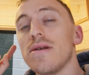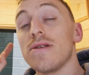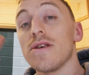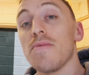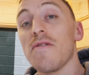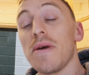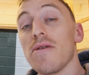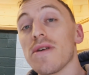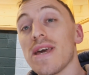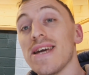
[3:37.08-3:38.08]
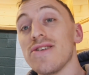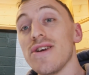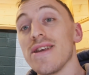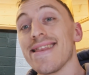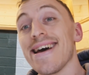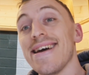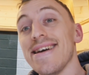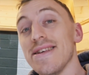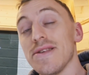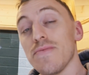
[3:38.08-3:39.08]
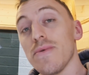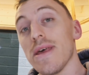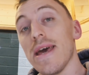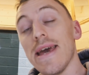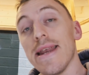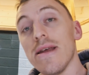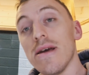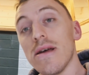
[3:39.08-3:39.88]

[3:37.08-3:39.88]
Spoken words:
So above me here on the kitchen, that is with it in,